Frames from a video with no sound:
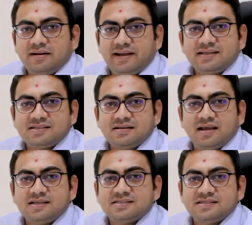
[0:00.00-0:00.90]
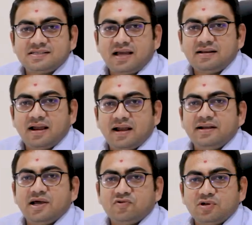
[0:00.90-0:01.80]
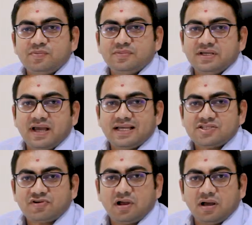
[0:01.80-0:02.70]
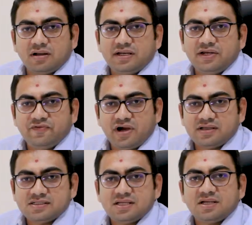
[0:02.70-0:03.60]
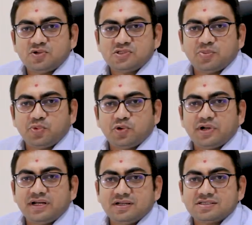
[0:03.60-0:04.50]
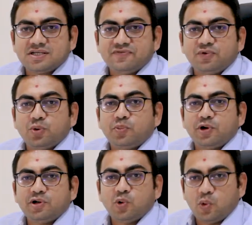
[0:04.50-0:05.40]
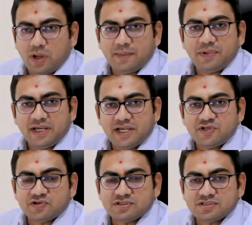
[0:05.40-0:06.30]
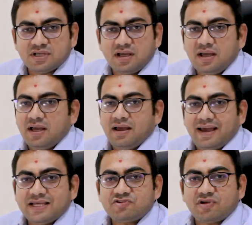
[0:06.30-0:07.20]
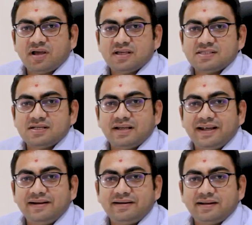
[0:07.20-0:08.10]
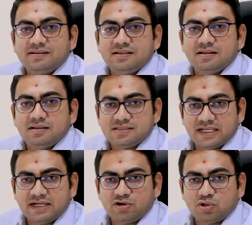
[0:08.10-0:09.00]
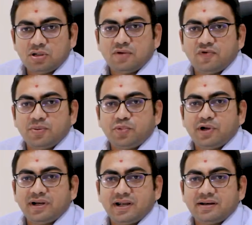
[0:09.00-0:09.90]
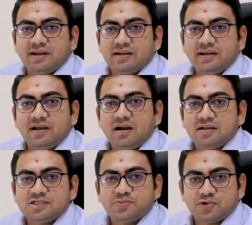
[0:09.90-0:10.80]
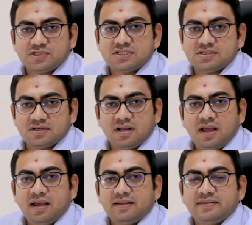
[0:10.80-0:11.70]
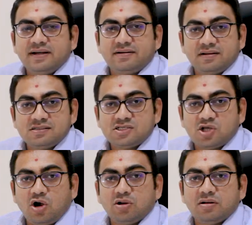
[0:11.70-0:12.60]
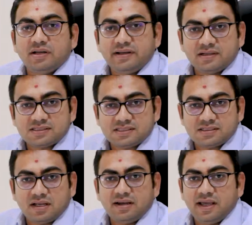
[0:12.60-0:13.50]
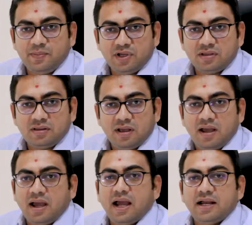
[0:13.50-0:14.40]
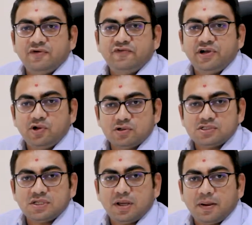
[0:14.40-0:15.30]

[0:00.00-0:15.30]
Teksun has designed and developed the ASTRA AGNI device to support Industry 4.0 applications. ASTRA has an Intel Celeron 1.99 GHz processor that runs on Linux Debian and Windows,